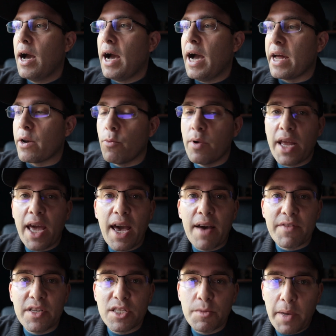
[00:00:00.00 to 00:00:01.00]
I don't want to
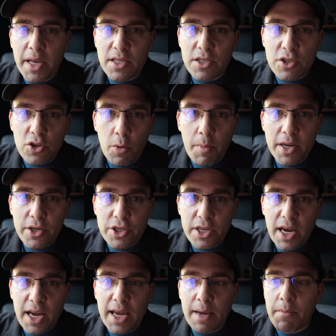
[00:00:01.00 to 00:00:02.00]
have to spend so much
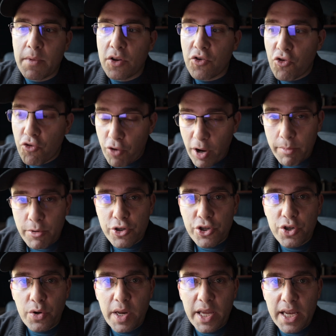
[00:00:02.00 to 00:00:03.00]
time
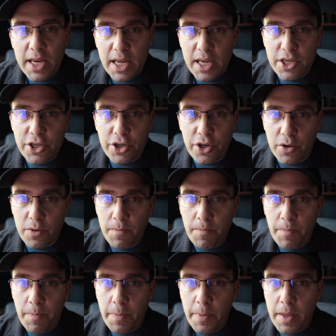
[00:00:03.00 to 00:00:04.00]
troubleshooting an issue
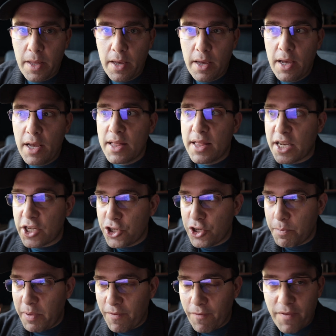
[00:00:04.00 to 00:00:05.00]
that
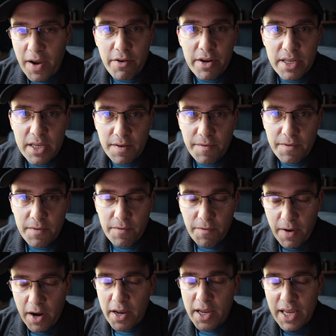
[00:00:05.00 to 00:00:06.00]
should be
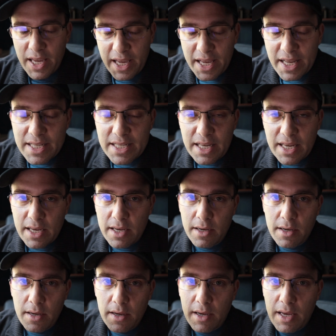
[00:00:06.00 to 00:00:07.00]
very easy,
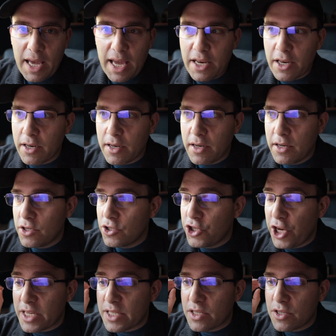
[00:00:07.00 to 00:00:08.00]
and
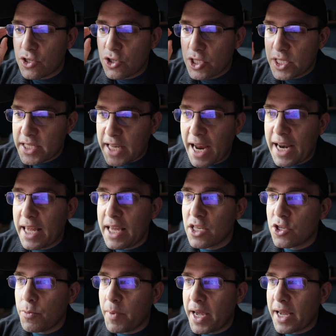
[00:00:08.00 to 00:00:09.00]
just signing
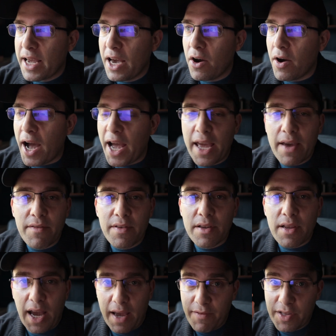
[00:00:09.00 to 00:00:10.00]
into my account.
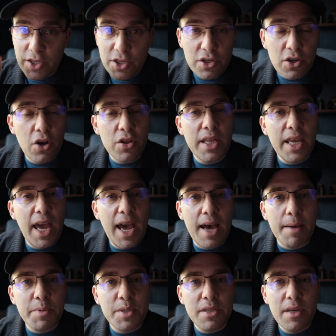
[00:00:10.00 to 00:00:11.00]
I've installed the
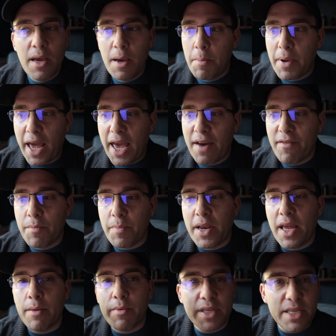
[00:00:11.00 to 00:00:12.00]
apps, but I haven't been
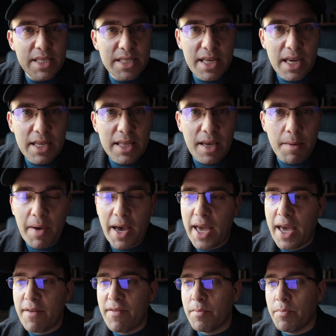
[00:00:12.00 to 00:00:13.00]
able to sync them. I
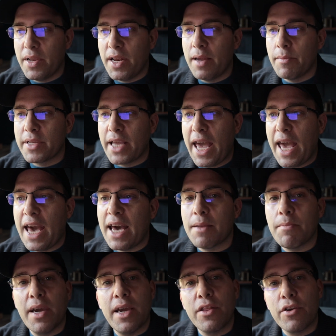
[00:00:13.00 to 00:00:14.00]
haven't been able to add
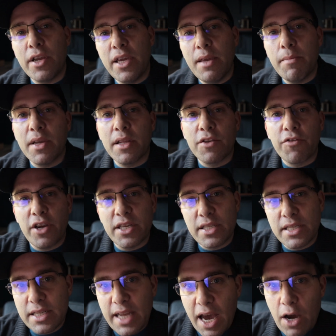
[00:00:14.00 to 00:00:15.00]
my other email
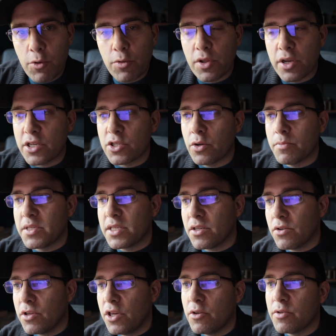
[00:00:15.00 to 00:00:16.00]
addresses to Outlook, so I'm
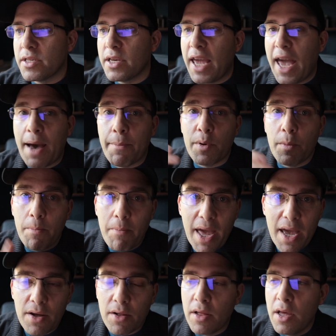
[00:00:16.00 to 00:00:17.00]
still using Apple
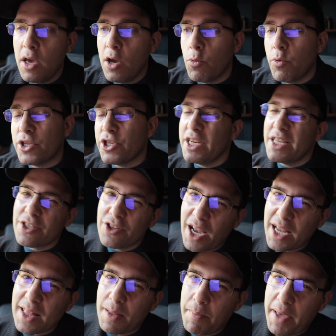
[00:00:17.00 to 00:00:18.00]
Mail, which is
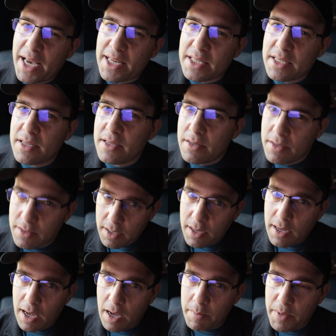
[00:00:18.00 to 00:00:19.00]
not the best,
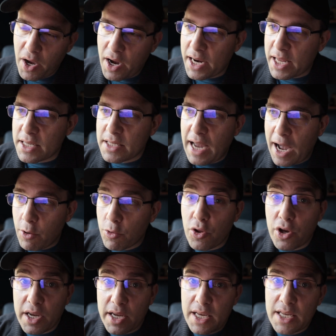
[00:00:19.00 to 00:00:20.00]
I'll be honest.
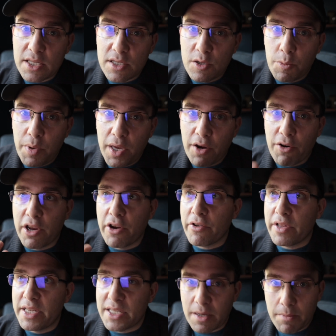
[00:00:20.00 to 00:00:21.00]
Outlook is superior, at
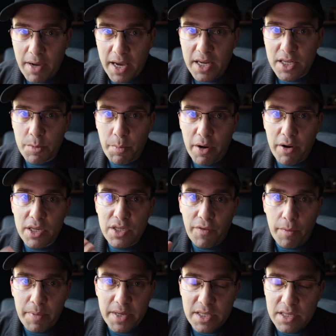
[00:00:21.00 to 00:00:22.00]
least in my experience,
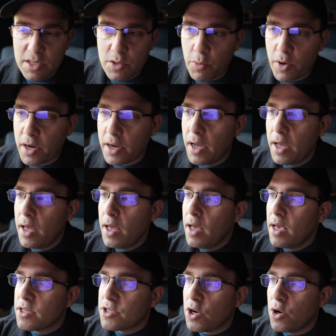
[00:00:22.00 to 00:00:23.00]
for business work.
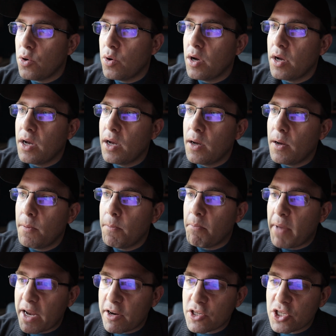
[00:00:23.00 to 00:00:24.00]
So
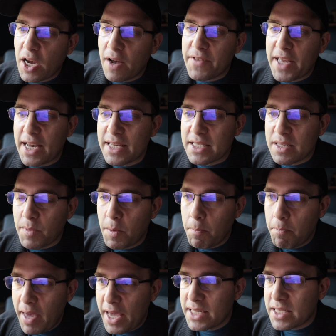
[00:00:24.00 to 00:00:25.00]
Microsoft has some
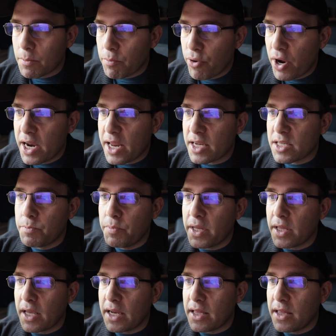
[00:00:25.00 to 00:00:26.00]
amazing products,
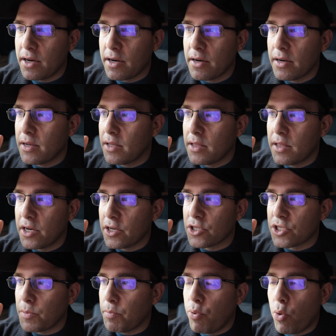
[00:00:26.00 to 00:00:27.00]
but like their
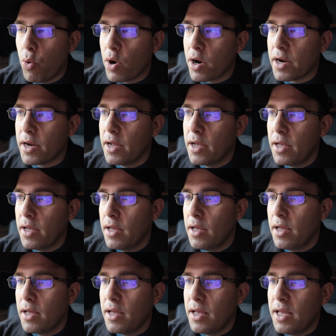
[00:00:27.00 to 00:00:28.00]
support
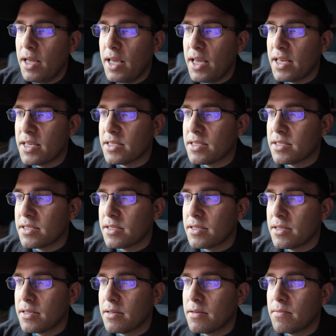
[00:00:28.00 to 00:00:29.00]
is
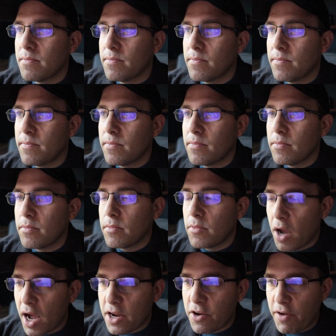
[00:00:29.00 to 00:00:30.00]

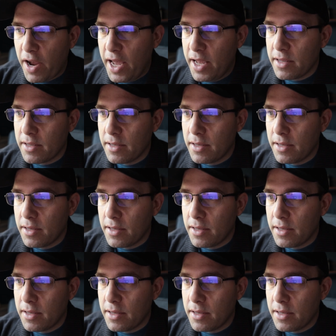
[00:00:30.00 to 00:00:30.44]
not great.